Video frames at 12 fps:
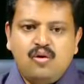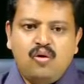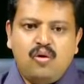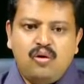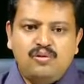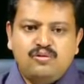
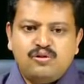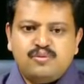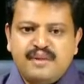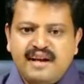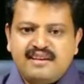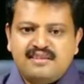all those
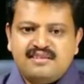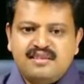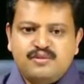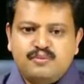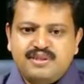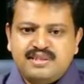
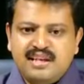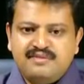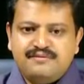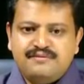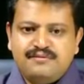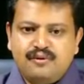practices which
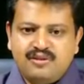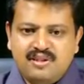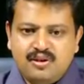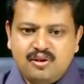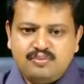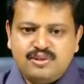have for
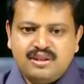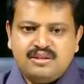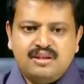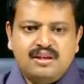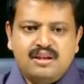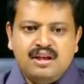their object
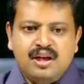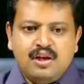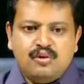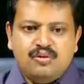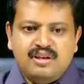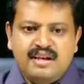
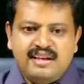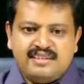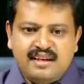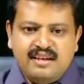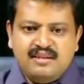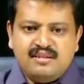to
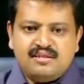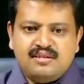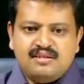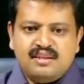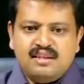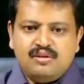excite
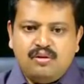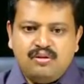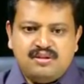discontent or